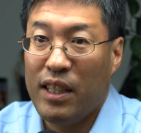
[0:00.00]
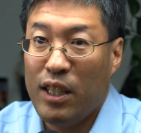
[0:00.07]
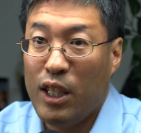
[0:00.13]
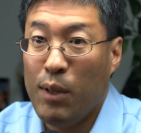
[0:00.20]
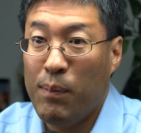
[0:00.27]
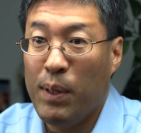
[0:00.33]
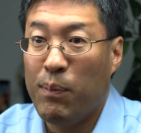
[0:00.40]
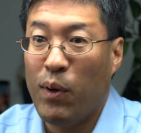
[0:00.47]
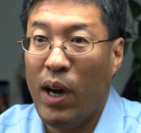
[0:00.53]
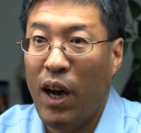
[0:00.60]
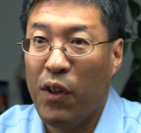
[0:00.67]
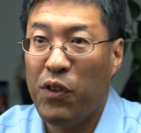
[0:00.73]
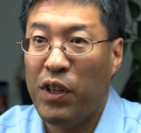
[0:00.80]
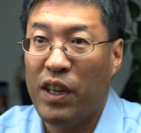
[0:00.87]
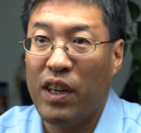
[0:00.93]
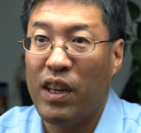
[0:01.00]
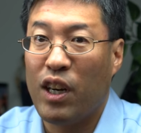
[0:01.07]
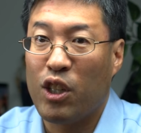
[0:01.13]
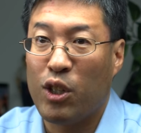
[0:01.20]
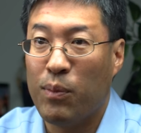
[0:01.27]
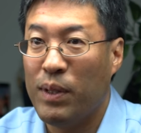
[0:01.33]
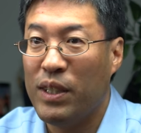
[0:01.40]
keep people healthier in
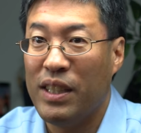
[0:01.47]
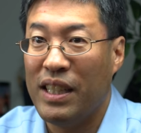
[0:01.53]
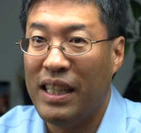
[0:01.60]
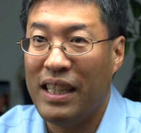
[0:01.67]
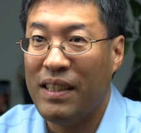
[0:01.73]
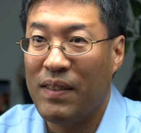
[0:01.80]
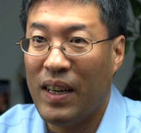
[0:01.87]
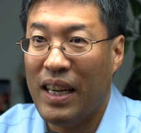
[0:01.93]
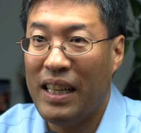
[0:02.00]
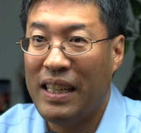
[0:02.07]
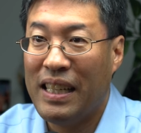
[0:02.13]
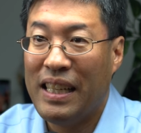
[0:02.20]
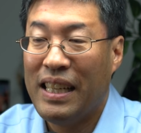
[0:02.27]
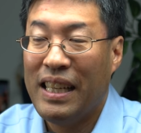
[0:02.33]
our community, right?